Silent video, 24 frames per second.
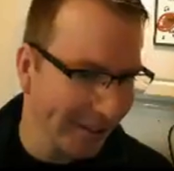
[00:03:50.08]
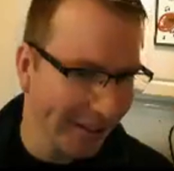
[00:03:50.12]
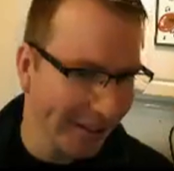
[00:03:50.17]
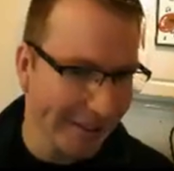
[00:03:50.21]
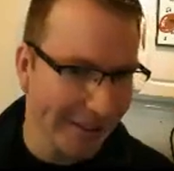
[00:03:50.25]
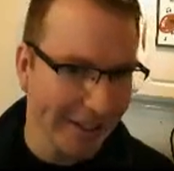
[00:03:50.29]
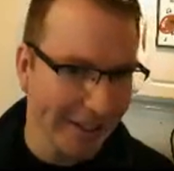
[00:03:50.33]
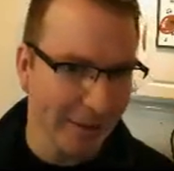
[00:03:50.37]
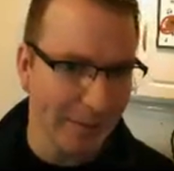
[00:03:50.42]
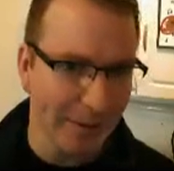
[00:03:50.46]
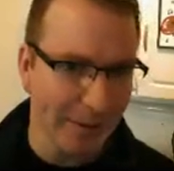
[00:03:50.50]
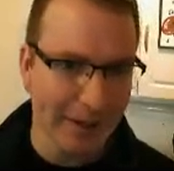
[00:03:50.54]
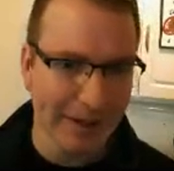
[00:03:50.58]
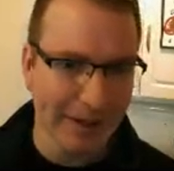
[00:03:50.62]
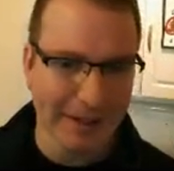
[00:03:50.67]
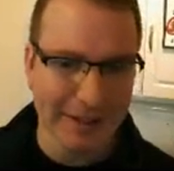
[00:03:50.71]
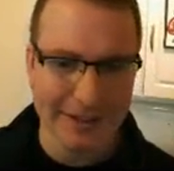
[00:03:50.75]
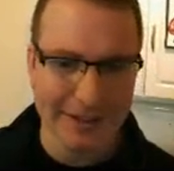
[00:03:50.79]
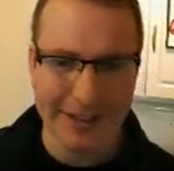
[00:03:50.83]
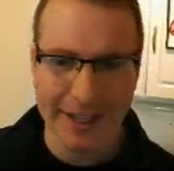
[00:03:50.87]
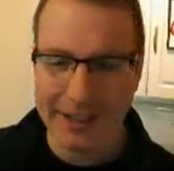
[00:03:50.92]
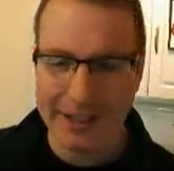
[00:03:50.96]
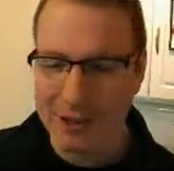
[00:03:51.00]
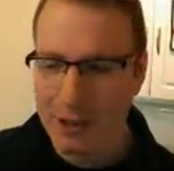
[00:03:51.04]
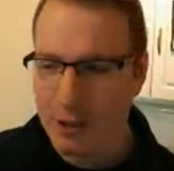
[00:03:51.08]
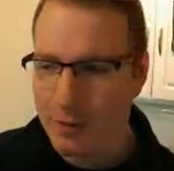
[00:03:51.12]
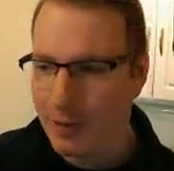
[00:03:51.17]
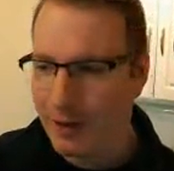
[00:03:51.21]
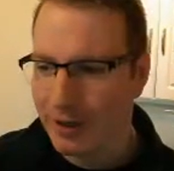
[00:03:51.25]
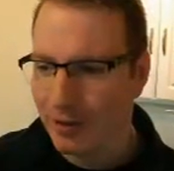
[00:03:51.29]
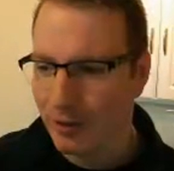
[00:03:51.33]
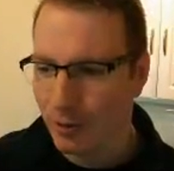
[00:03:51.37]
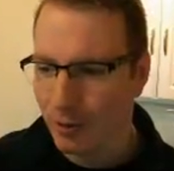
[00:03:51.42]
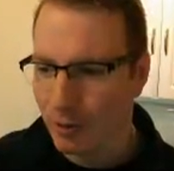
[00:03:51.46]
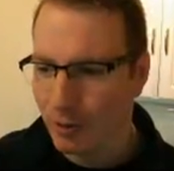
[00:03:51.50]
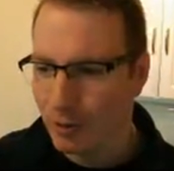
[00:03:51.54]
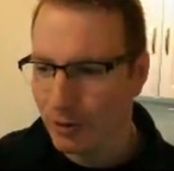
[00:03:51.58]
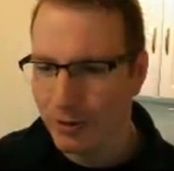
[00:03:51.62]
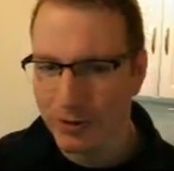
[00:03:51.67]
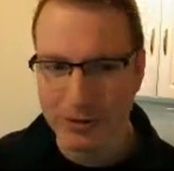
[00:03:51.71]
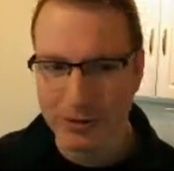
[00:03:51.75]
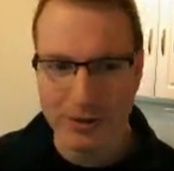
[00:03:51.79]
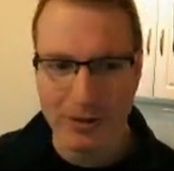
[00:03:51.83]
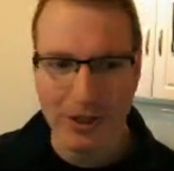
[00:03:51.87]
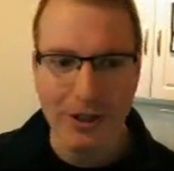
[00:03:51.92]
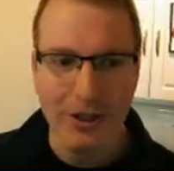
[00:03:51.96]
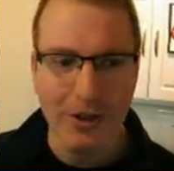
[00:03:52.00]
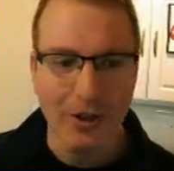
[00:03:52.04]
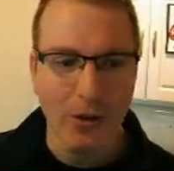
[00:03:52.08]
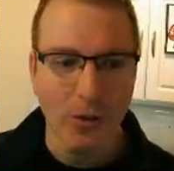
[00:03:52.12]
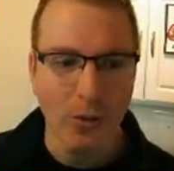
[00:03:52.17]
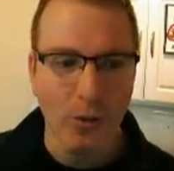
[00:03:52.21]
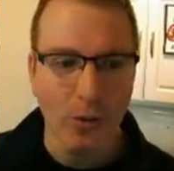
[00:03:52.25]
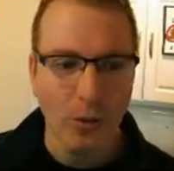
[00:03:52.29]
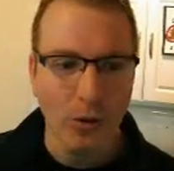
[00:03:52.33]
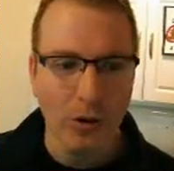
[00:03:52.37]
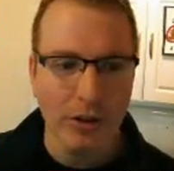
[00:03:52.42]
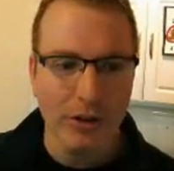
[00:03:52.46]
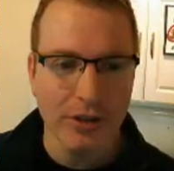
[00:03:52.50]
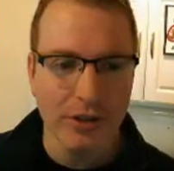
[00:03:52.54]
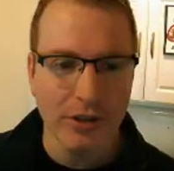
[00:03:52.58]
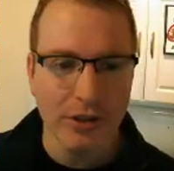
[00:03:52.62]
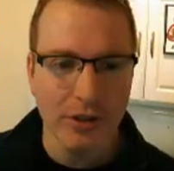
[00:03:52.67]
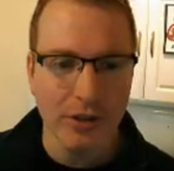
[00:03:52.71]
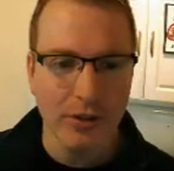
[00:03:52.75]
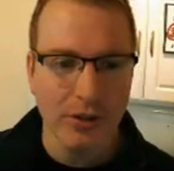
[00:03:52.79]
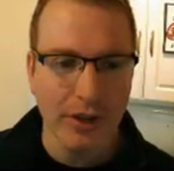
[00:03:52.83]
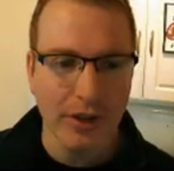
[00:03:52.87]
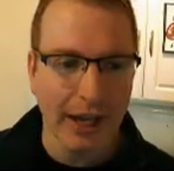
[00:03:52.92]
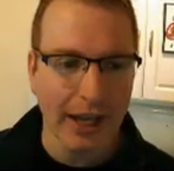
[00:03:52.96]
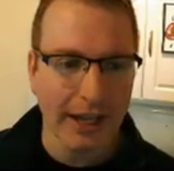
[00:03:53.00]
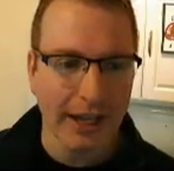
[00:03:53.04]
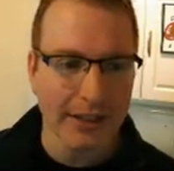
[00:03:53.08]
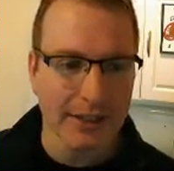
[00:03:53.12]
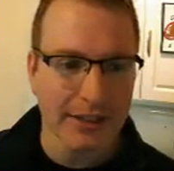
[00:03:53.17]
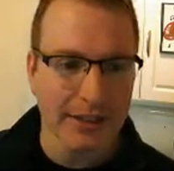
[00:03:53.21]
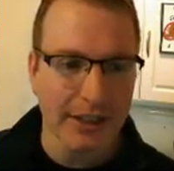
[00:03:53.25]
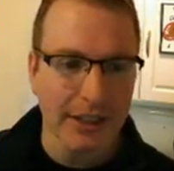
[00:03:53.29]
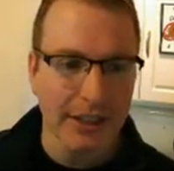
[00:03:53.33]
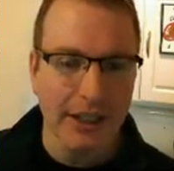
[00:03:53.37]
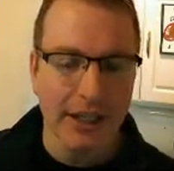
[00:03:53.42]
you think about it, because not too many rulers would do that.